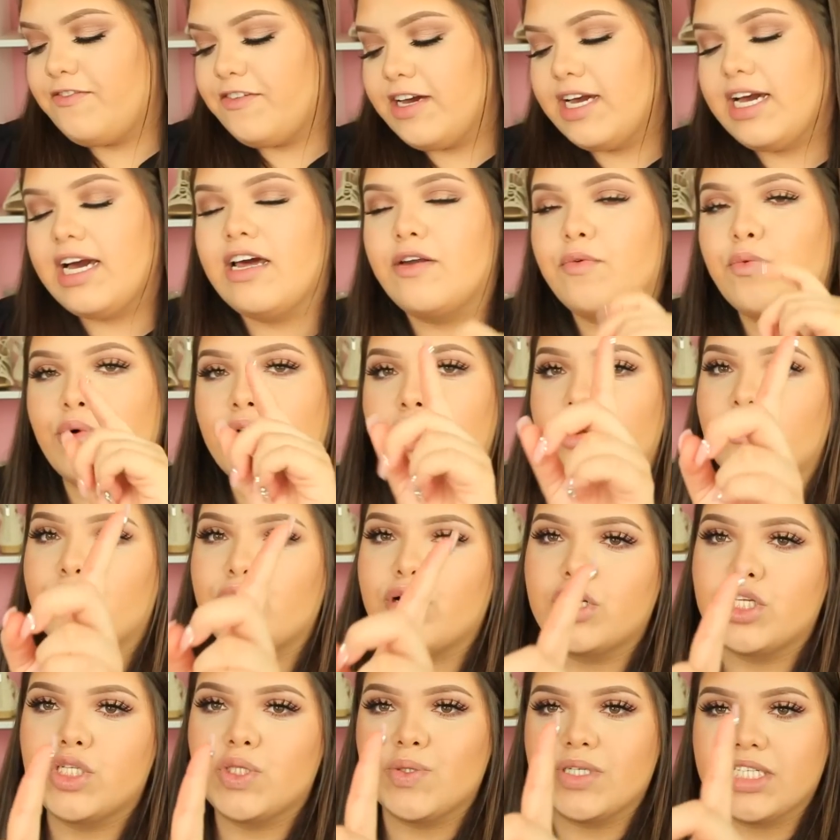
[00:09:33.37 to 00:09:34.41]
If I had one
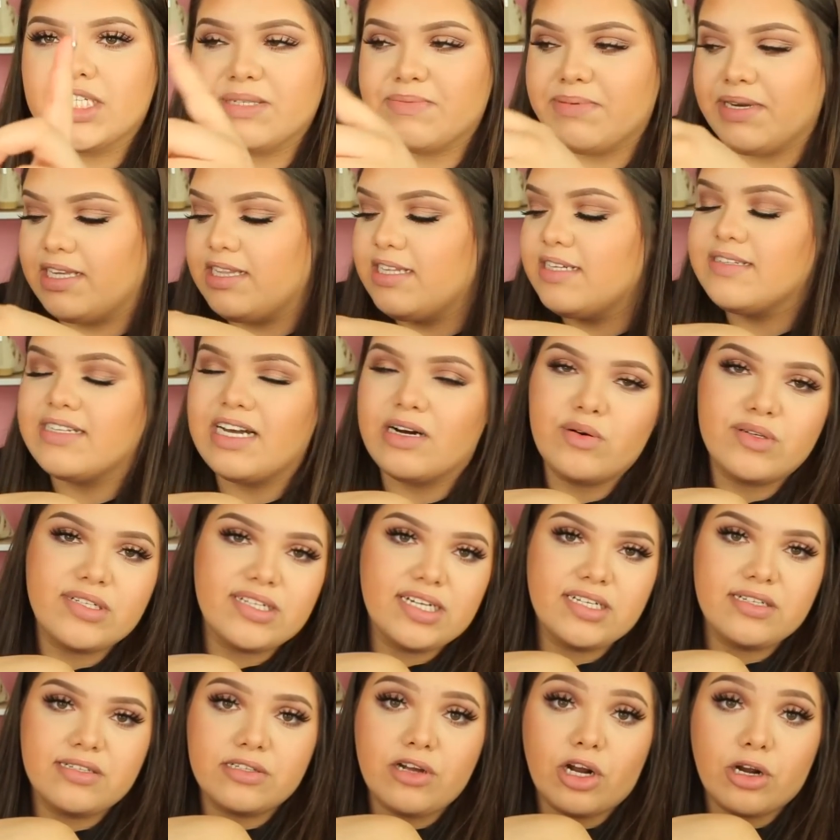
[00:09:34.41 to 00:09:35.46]
word to explain this, I would
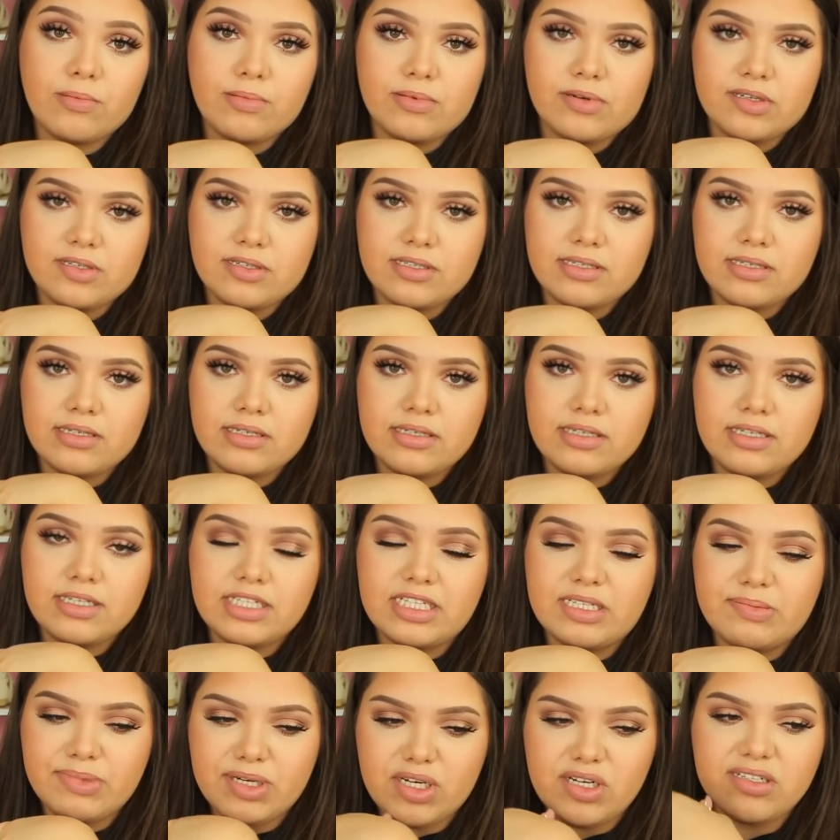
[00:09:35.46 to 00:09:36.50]
say starburst.
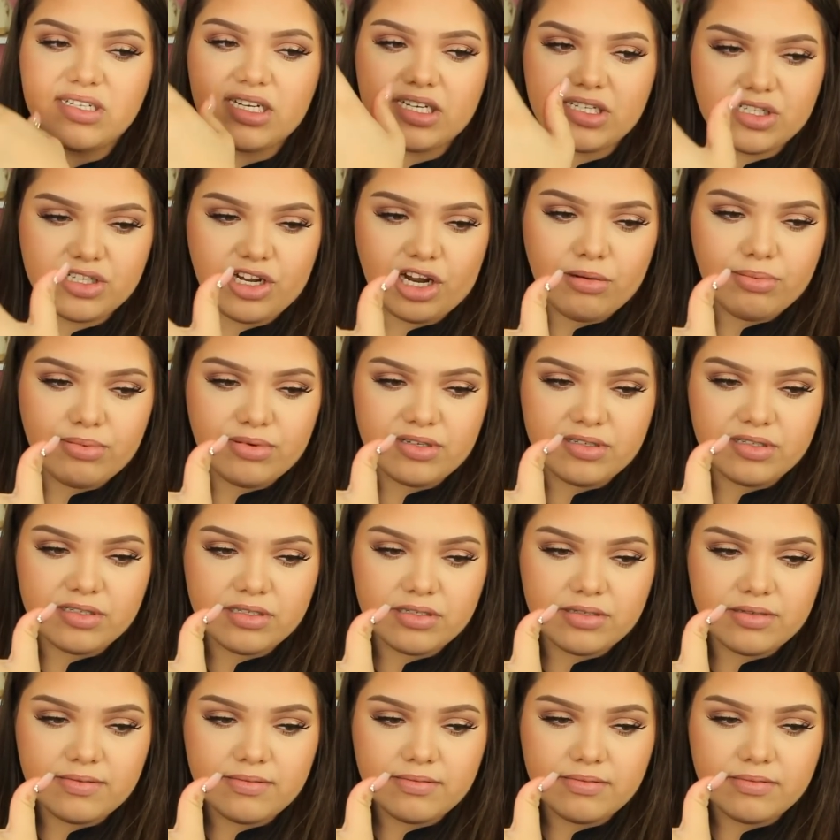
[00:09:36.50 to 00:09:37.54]
It smells like
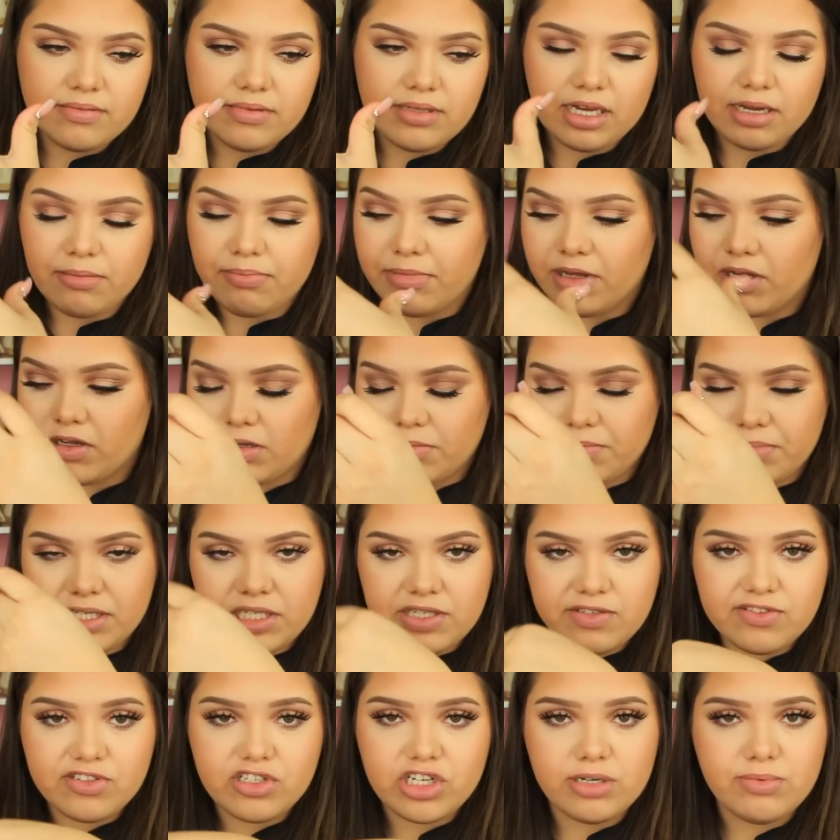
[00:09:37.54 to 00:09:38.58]
starburst. Like melt a
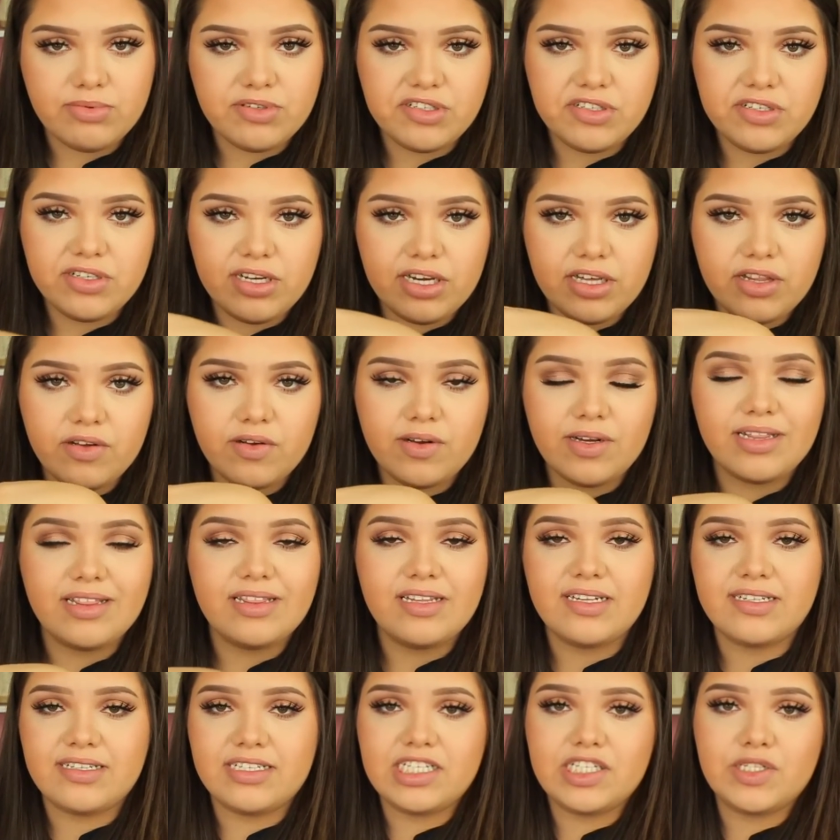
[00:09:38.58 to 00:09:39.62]
bunch of starburst together and
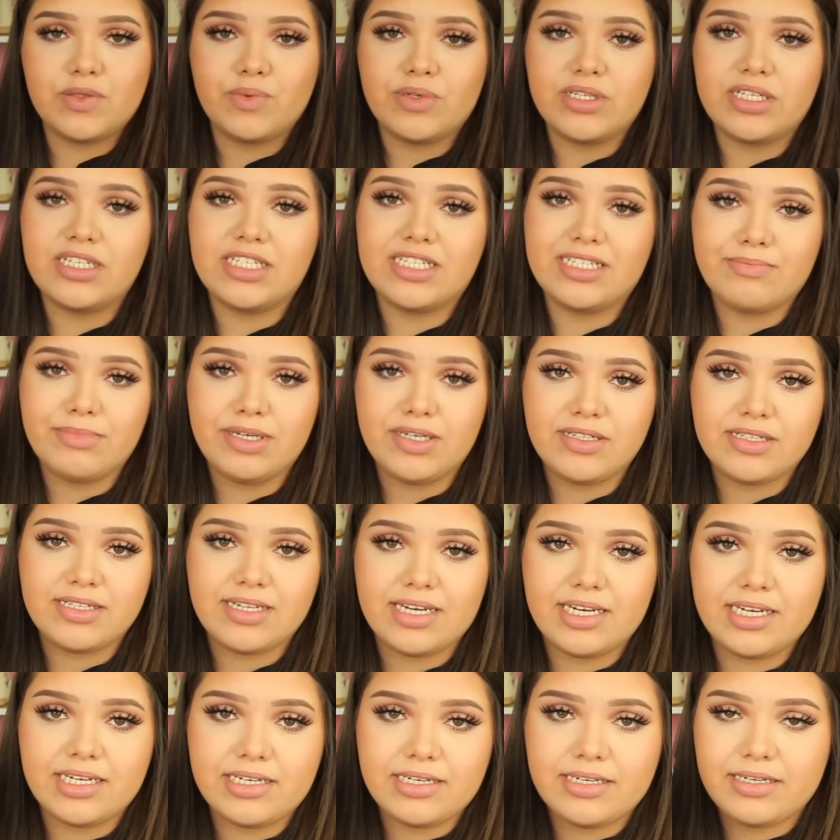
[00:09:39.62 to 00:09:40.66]
this is what it smells
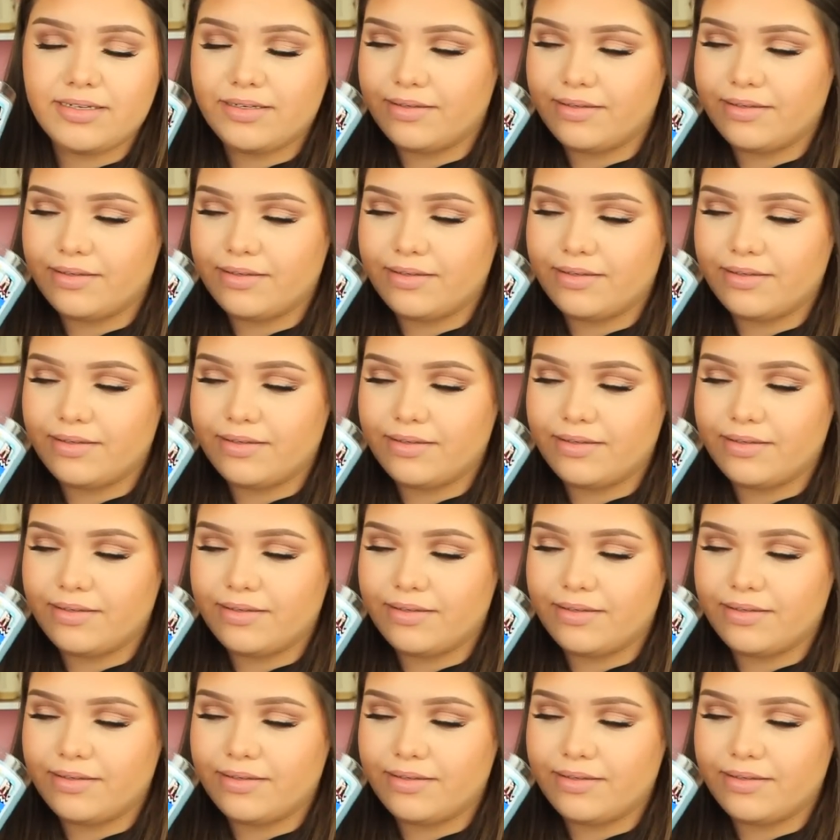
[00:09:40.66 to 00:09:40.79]
like.